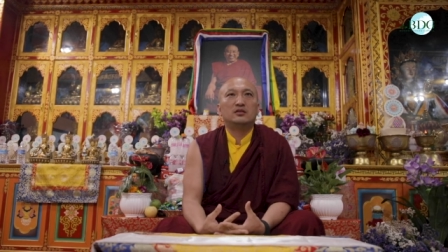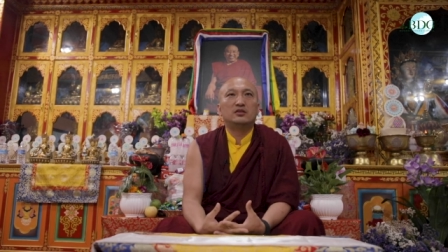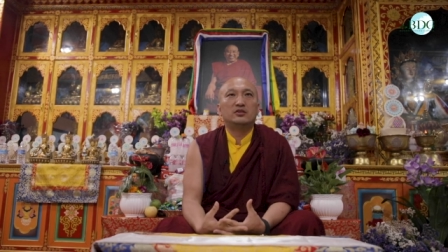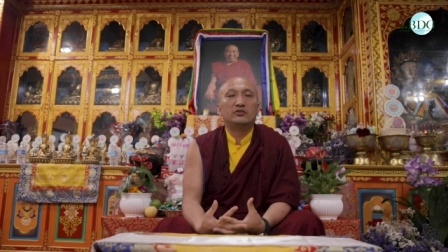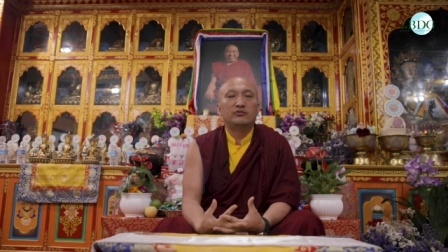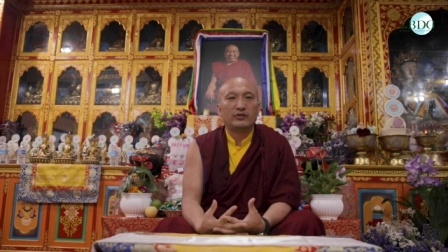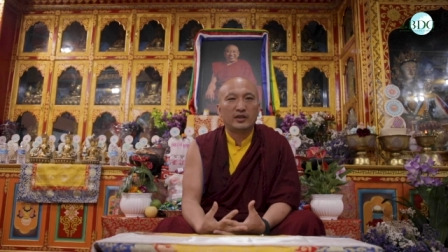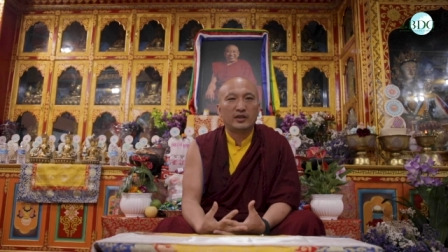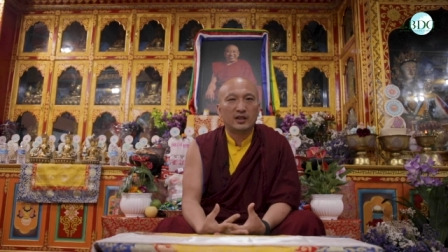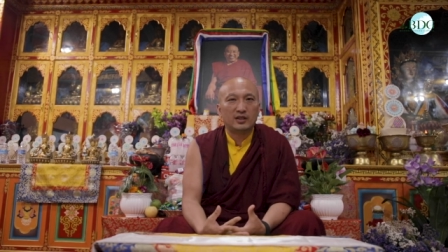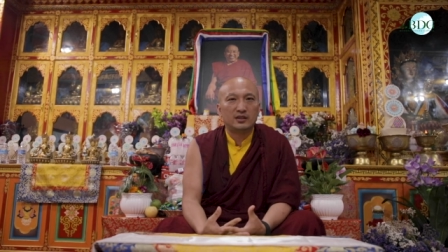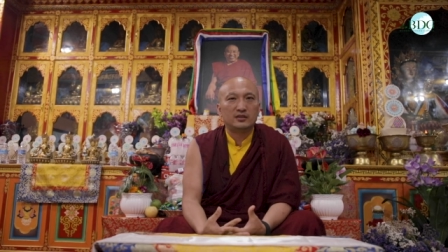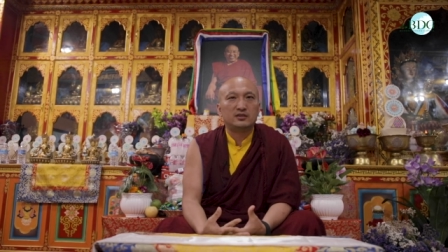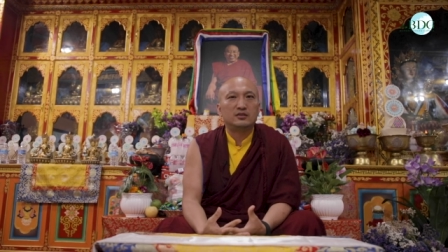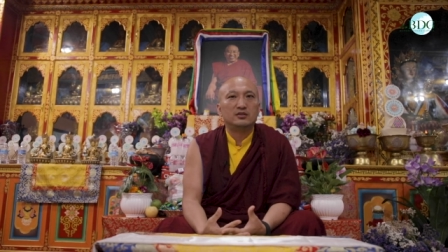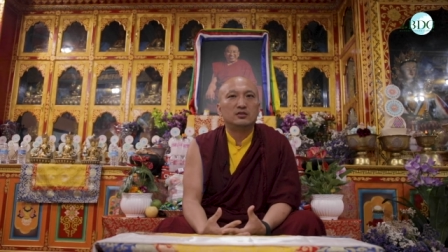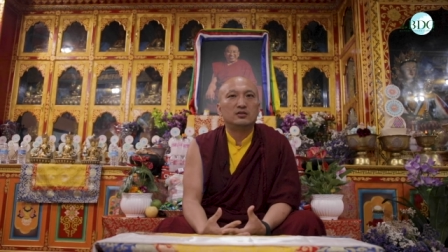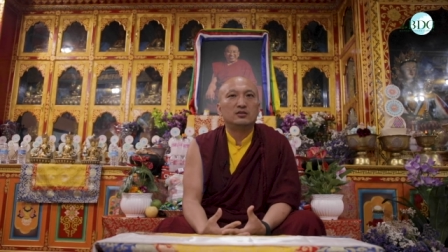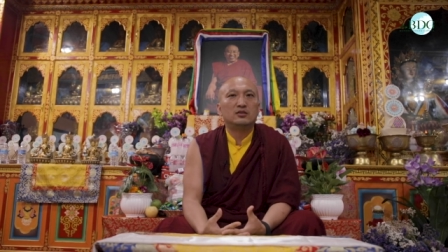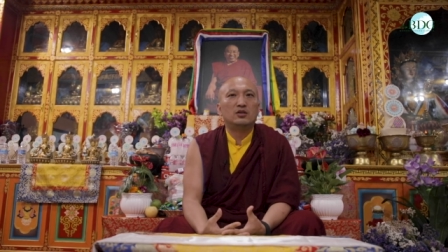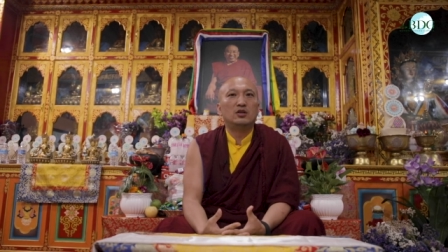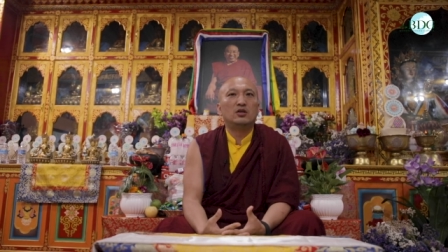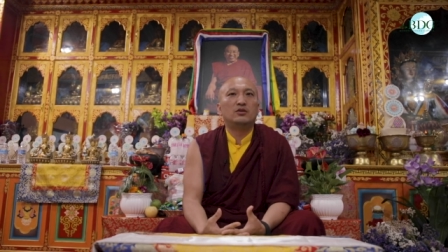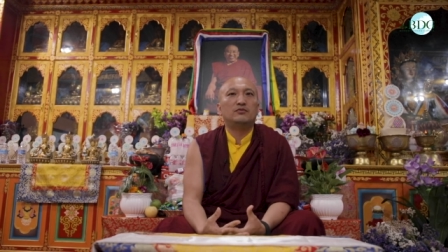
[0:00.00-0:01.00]

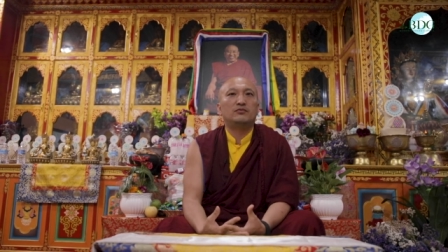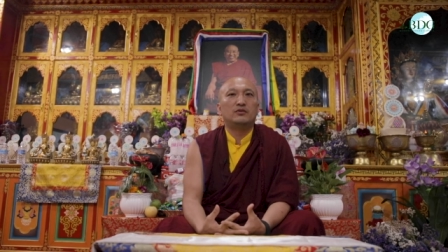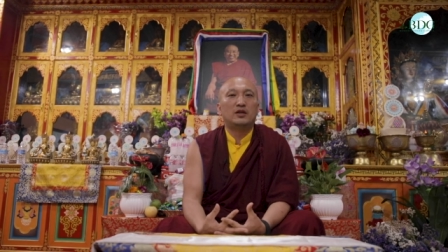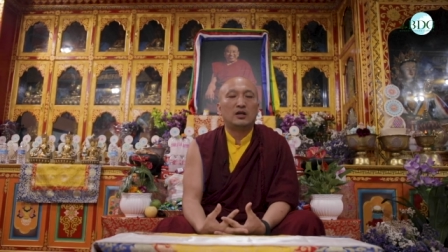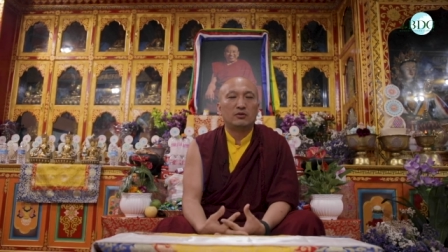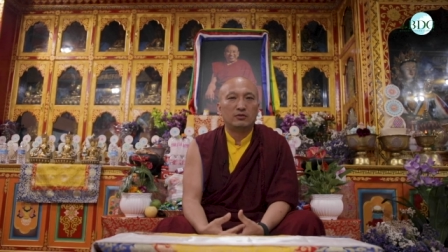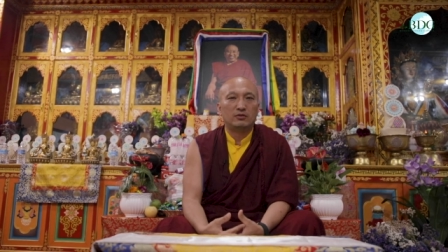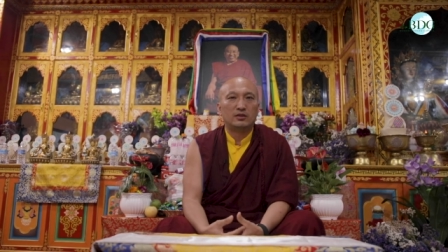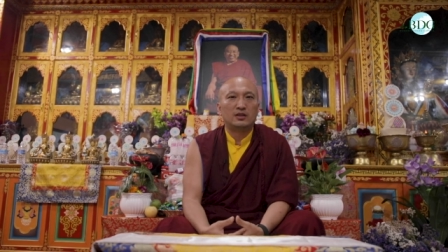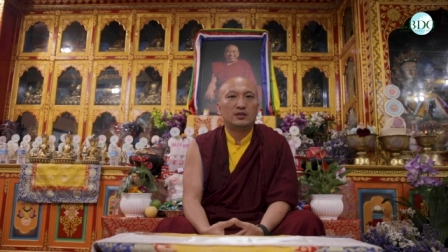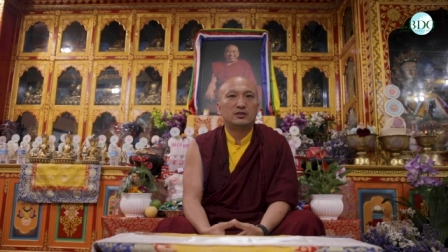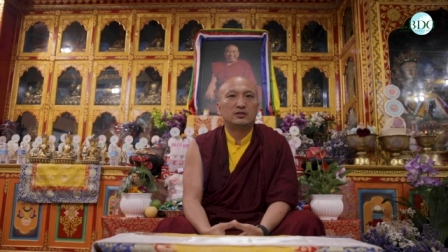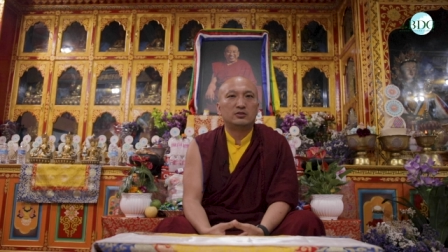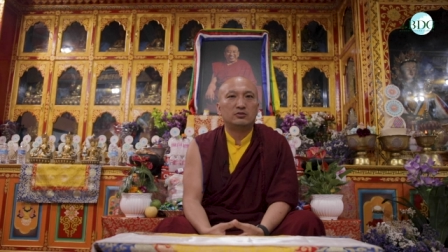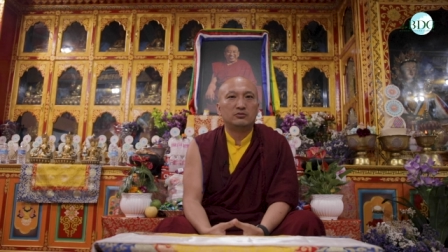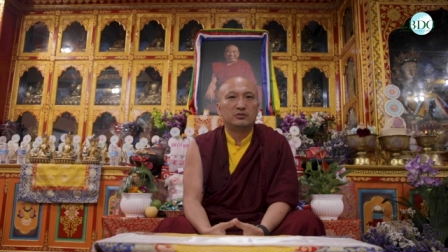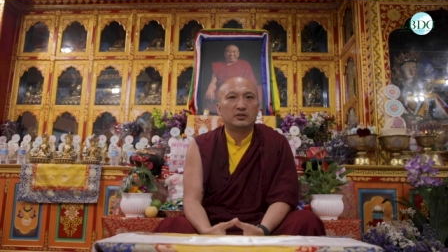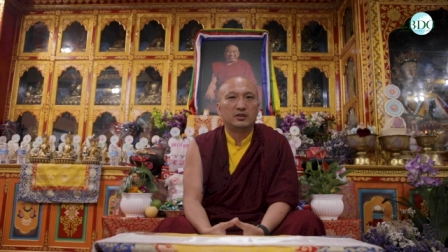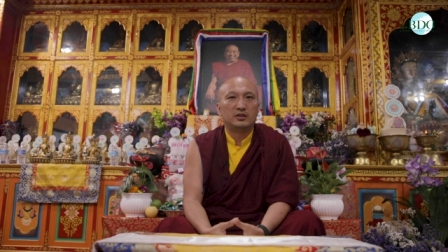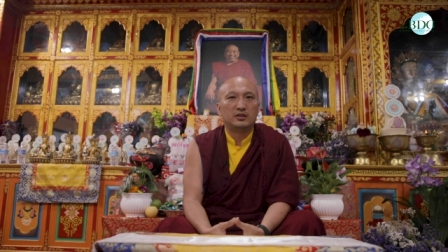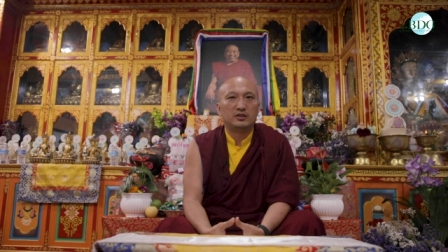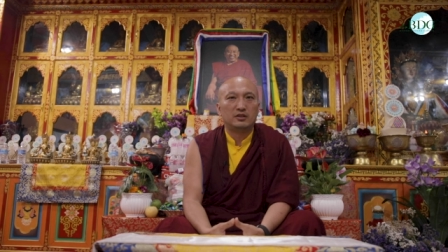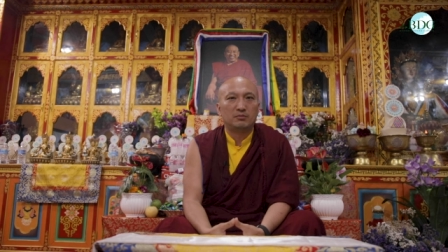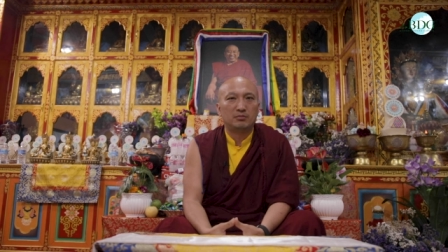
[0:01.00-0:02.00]
reality of our country
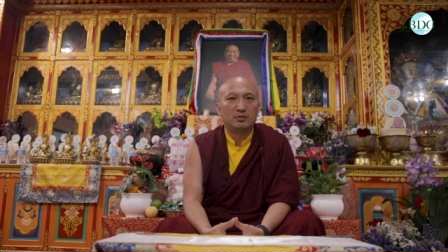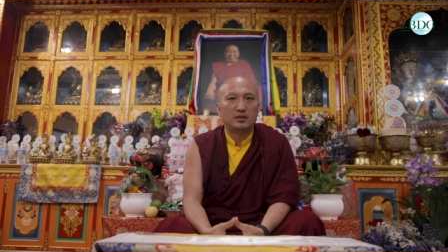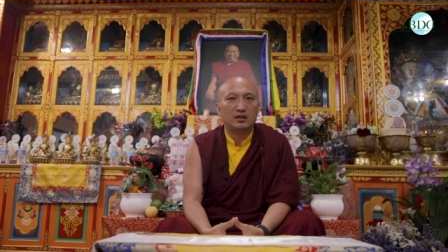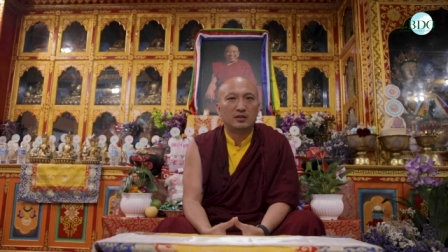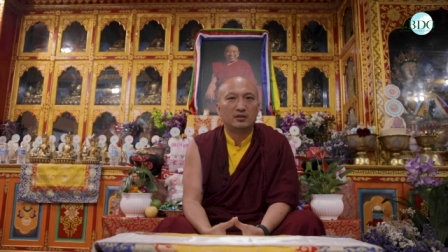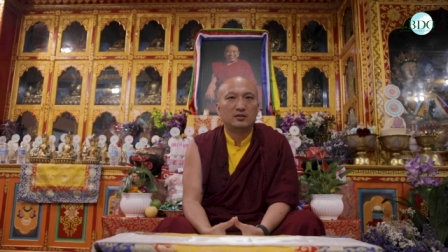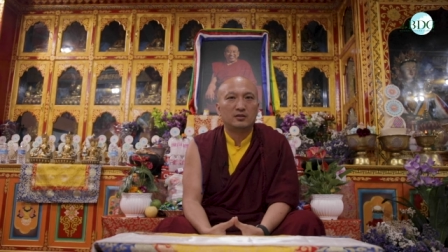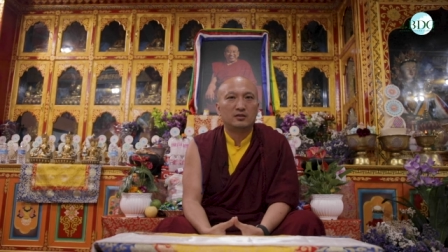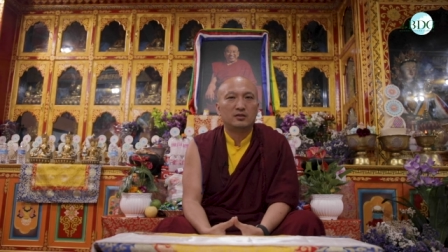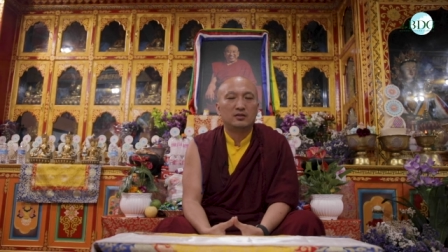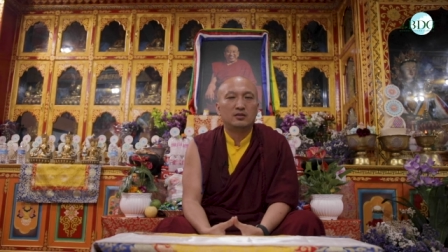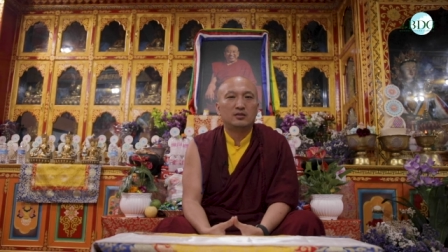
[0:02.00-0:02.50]
here in Nepal.